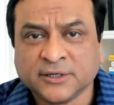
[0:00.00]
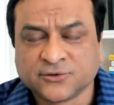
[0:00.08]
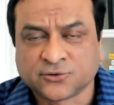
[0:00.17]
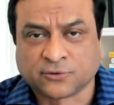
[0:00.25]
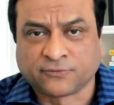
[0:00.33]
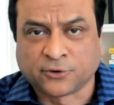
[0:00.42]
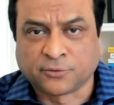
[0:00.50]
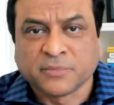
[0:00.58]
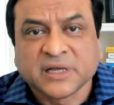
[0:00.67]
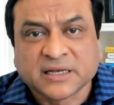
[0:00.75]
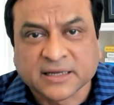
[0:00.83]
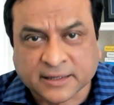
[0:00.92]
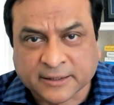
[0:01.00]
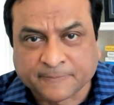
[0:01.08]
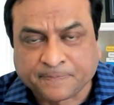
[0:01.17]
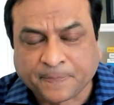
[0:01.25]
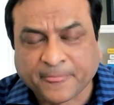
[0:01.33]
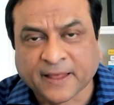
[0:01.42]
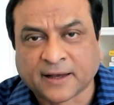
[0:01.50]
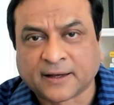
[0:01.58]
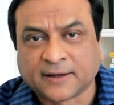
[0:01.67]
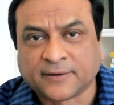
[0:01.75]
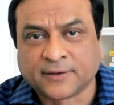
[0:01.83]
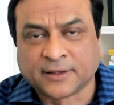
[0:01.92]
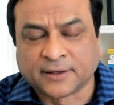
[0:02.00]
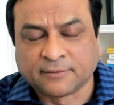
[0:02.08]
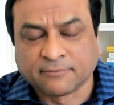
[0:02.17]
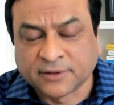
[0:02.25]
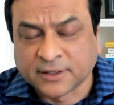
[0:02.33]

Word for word: sort of, you know, meeting uh, the,